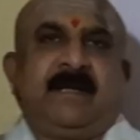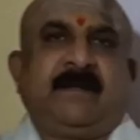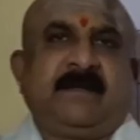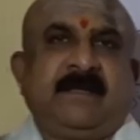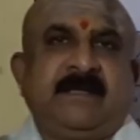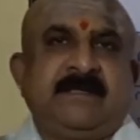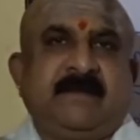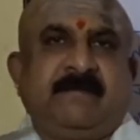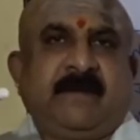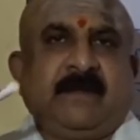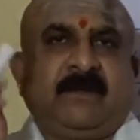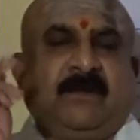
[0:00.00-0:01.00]
I release a
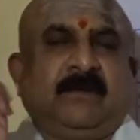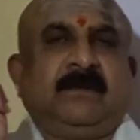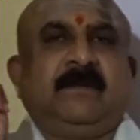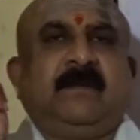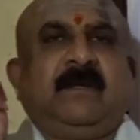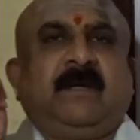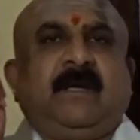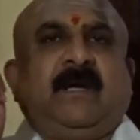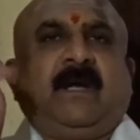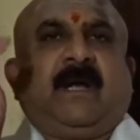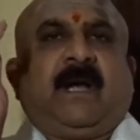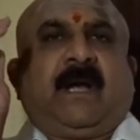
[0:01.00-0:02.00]
video,
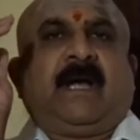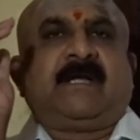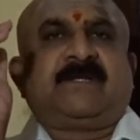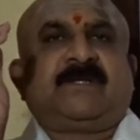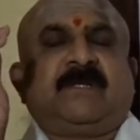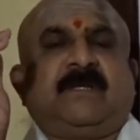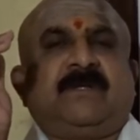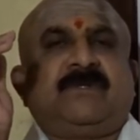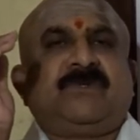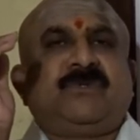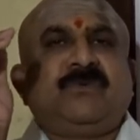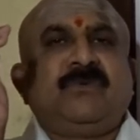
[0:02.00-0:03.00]
as
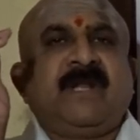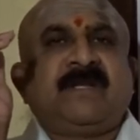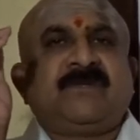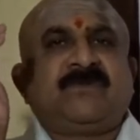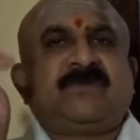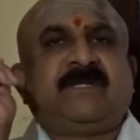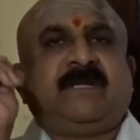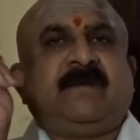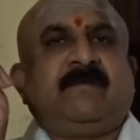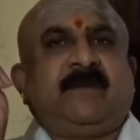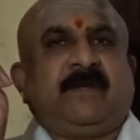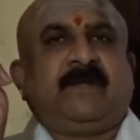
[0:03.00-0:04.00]
soon as you see a
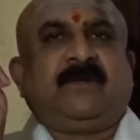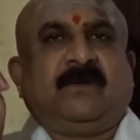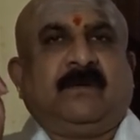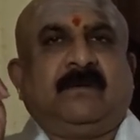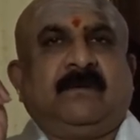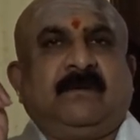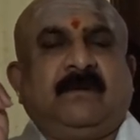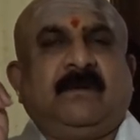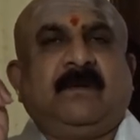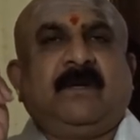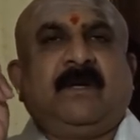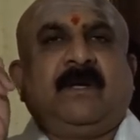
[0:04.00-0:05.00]
video,
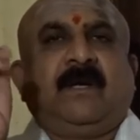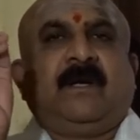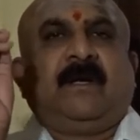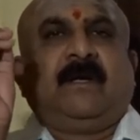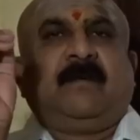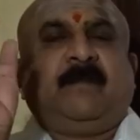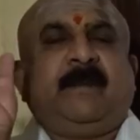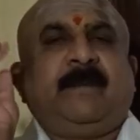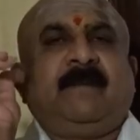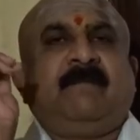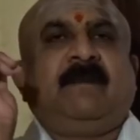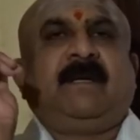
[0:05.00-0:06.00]

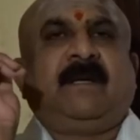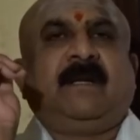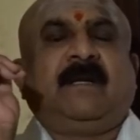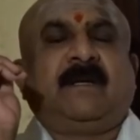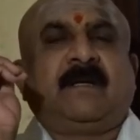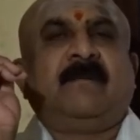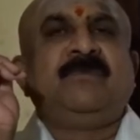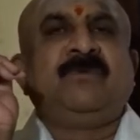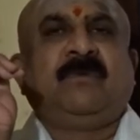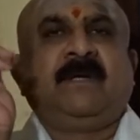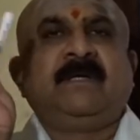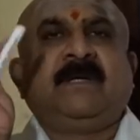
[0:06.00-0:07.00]
people will come to
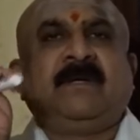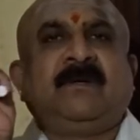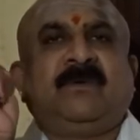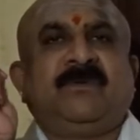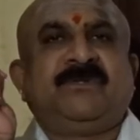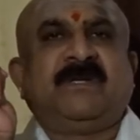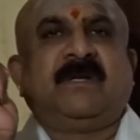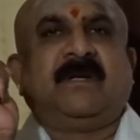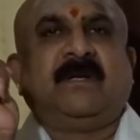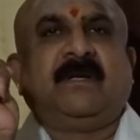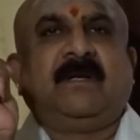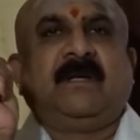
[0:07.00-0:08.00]
one conclusion.
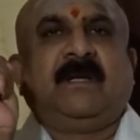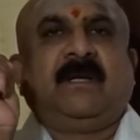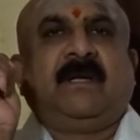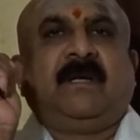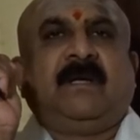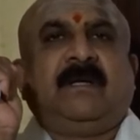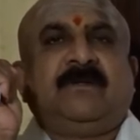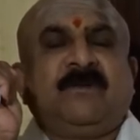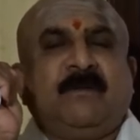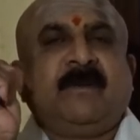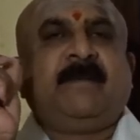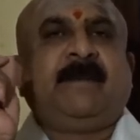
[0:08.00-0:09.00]

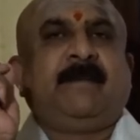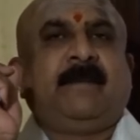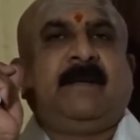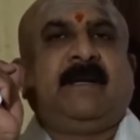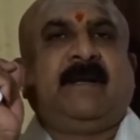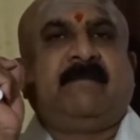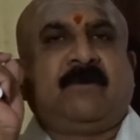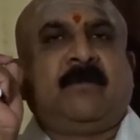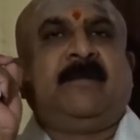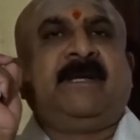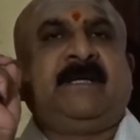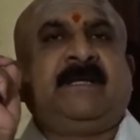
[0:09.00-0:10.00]
So many people have
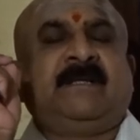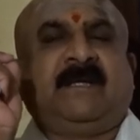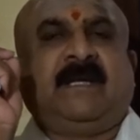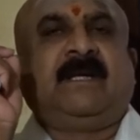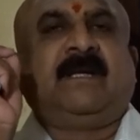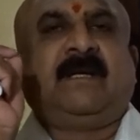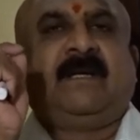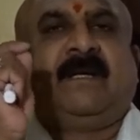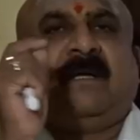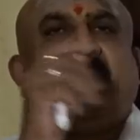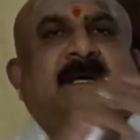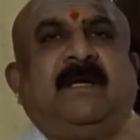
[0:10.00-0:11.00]
commented that
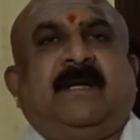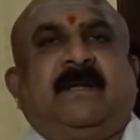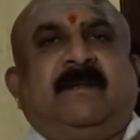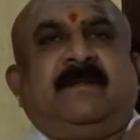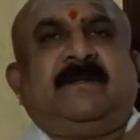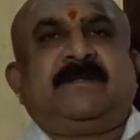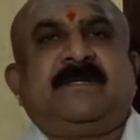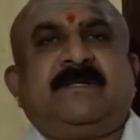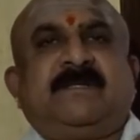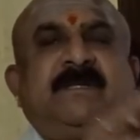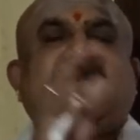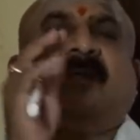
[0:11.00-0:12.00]
this
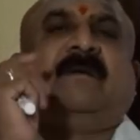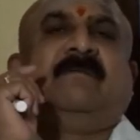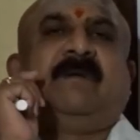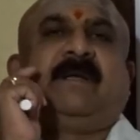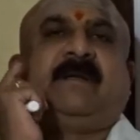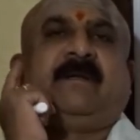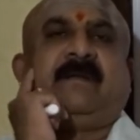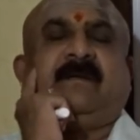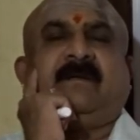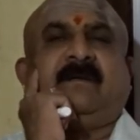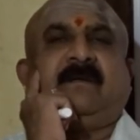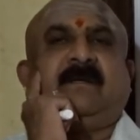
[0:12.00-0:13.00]
is
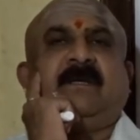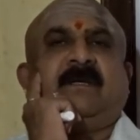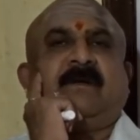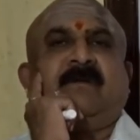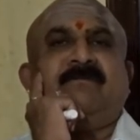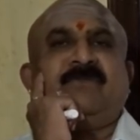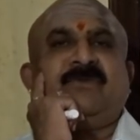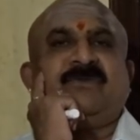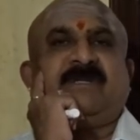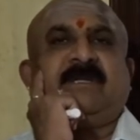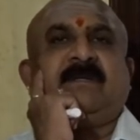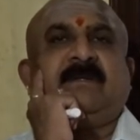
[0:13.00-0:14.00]
very
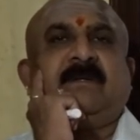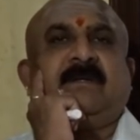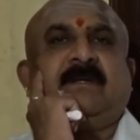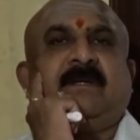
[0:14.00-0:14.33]
confusing